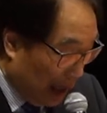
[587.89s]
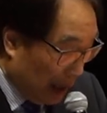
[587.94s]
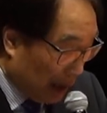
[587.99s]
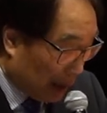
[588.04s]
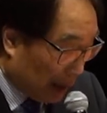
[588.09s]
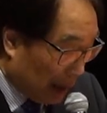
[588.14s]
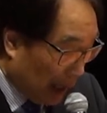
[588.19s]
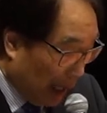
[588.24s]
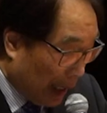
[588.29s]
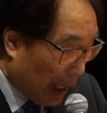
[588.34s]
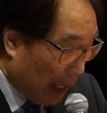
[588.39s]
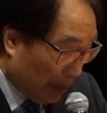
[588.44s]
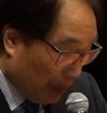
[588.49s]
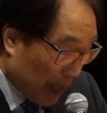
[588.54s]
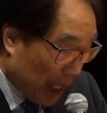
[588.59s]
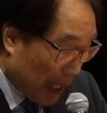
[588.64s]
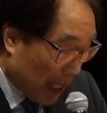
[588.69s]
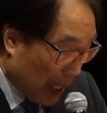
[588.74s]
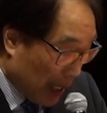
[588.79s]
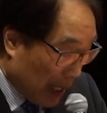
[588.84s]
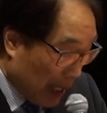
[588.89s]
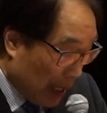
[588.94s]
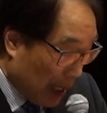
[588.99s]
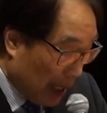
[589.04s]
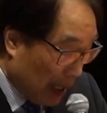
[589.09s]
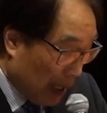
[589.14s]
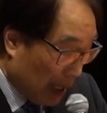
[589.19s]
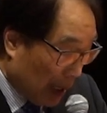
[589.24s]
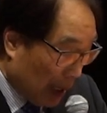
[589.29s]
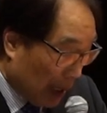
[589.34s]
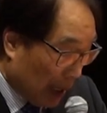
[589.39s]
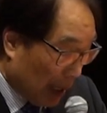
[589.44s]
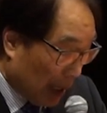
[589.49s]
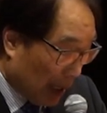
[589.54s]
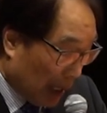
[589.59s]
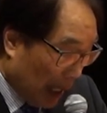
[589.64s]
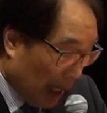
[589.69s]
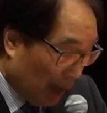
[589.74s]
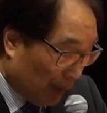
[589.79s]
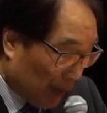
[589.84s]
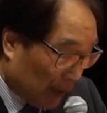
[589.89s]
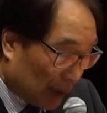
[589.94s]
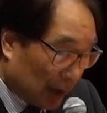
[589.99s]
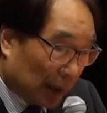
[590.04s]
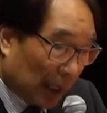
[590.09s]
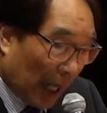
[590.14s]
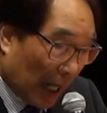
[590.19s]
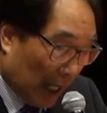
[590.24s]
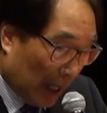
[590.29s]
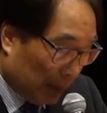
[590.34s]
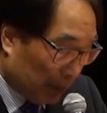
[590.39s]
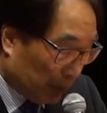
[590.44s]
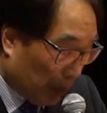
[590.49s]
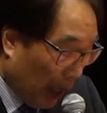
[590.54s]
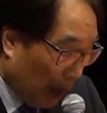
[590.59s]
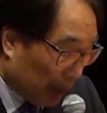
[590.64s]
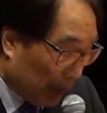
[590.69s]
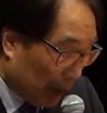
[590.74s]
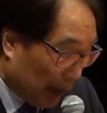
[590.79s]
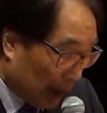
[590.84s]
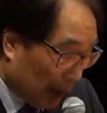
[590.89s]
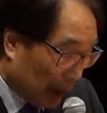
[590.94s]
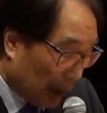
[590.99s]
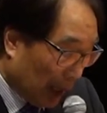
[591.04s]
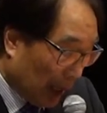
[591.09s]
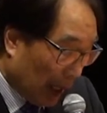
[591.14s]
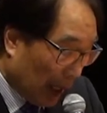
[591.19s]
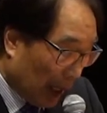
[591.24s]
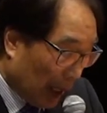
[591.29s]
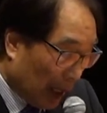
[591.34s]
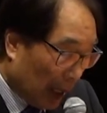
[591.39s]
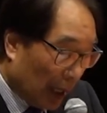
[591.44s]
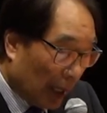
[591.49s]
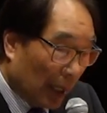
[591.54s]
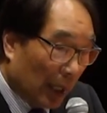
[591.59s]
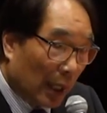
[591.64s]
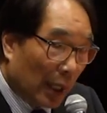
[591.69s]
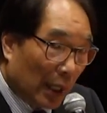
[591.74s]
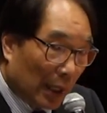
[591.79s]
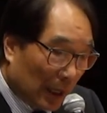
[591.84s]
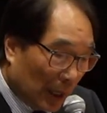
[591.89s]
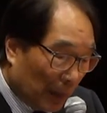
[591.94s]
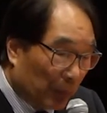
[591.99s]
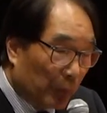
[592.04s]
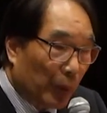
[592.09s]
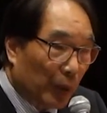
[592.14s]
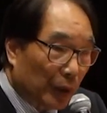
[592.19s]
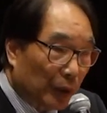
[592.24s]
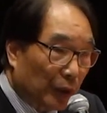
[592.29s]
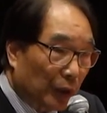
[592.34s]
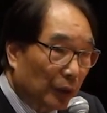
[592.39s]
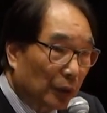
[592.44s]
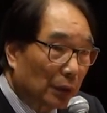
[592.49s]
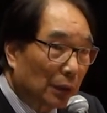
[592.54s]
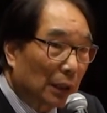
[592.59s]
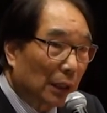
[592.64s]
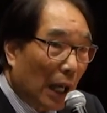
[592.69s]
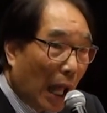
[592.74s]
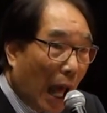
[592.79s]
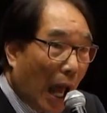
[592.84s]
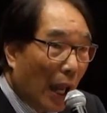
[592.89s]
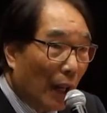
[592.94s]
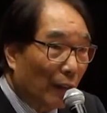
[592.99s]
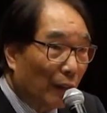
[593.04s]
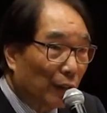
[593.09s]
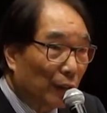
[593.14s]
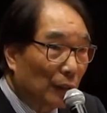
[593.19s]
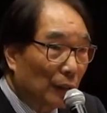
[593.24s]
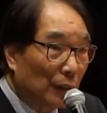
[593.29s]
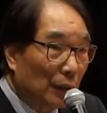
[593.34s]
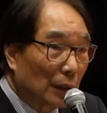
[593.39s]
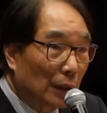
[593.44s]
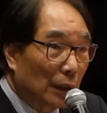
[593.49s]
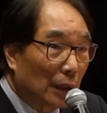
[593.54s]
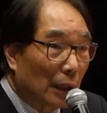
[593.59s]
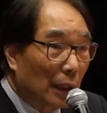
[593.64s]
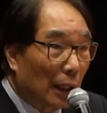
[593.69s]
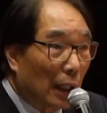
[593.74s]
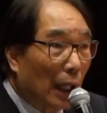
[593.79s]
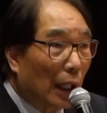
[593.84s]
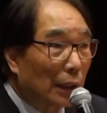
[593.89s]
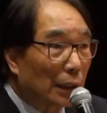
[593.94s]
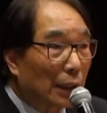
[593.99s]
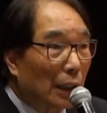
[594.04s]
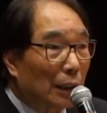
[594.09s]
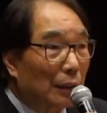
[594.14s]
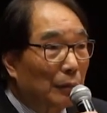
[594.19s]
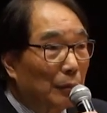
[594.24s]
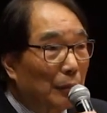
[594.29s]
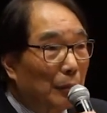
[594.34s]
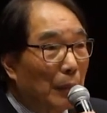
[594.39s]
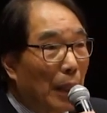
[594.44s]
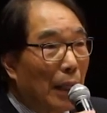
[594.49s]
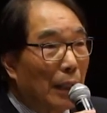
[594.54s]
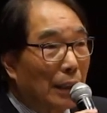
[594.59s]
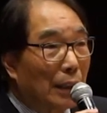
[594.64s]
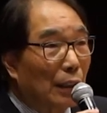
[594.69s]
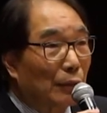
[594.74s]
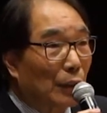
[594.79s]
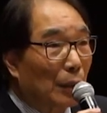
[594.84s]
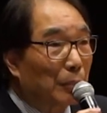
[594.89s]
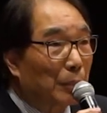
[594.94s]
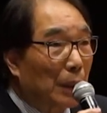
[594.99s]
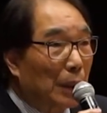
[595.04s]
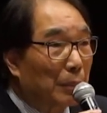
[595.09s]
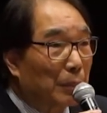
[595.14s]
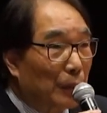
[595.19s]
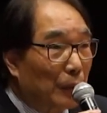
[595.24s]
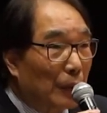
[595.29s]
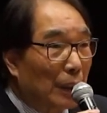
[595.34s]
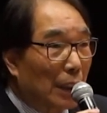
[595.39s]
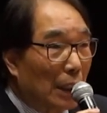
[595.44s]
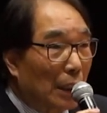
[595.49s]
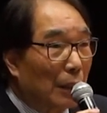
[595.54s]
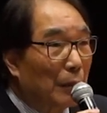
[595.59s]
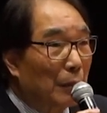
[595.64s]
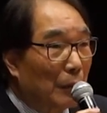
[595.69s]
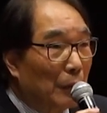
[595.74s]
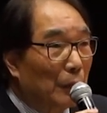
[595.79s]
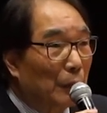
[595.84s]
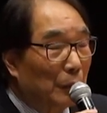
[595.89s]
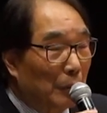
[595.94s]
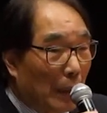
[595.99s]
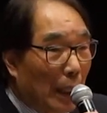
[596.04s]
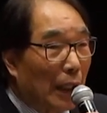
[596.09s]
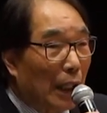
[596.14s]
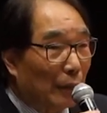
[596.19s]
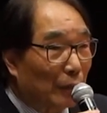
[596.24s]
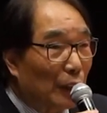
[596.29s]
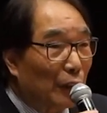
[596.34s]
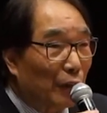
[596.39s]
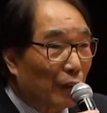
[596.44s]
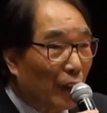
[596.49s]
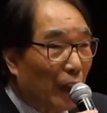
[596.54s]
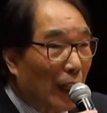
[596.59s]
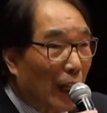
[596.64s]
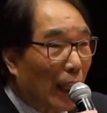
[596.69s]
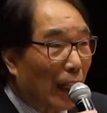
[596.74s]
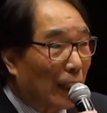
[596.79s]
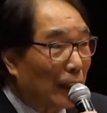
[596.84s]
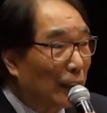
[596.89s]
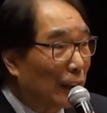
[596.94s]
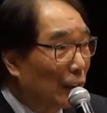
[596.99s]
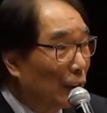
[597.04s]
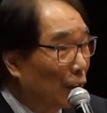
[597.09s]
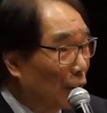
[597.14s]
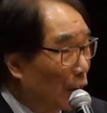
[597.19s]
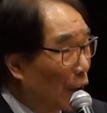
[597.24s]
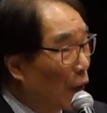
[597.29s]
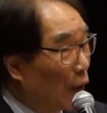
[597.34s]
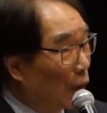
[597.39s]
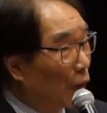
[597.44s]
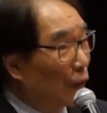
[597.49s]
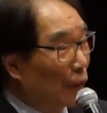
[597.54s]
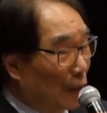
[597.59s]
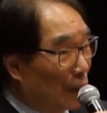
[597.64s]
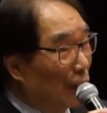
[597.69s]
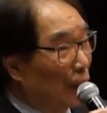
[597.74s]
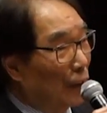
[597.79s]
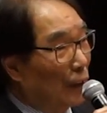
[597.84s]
It's like a bee. It never stays permanently in a person's life. I think many of the people here might have the feeling, you know,